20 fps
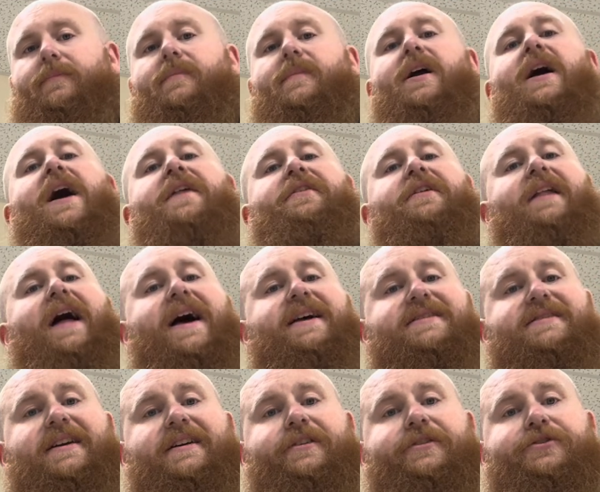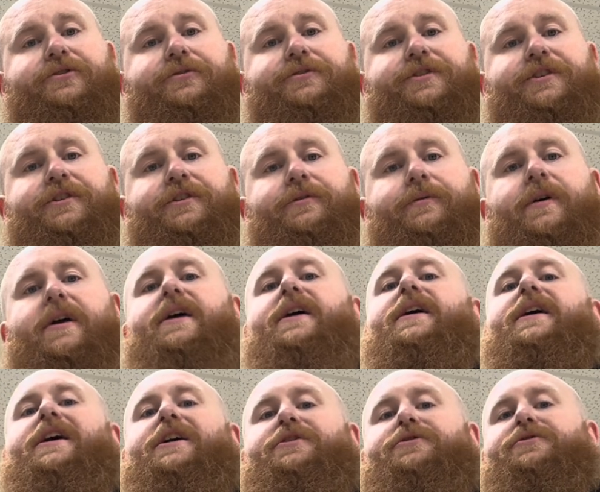and the last thing that you'll do
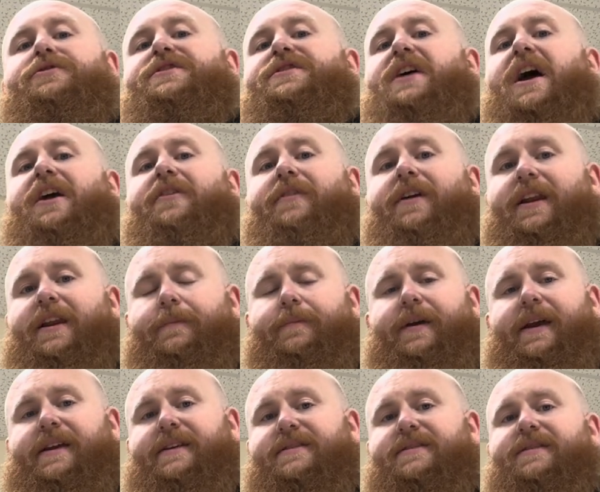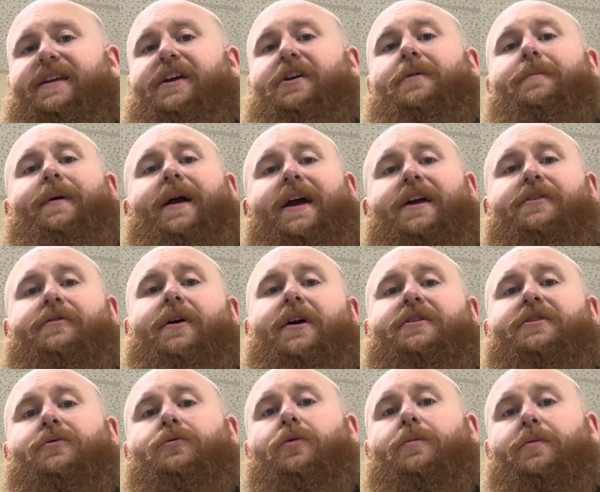is your sight reading piece that your band
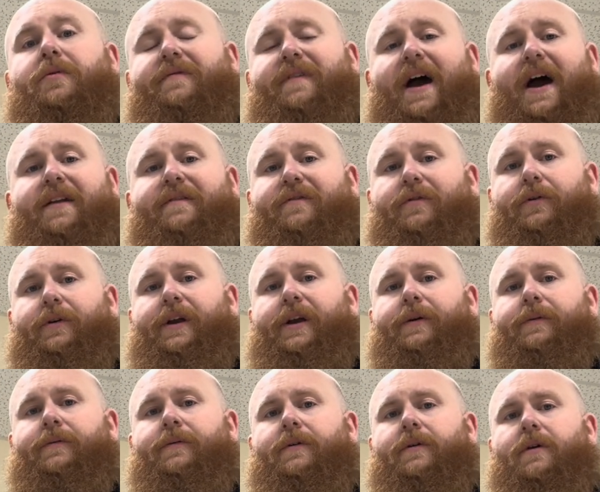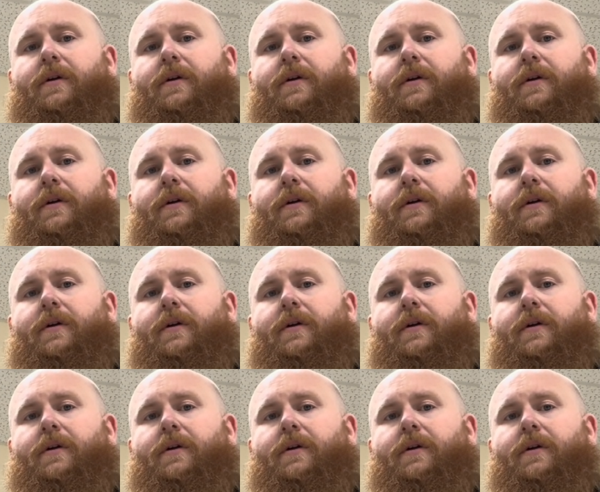director will provide for you.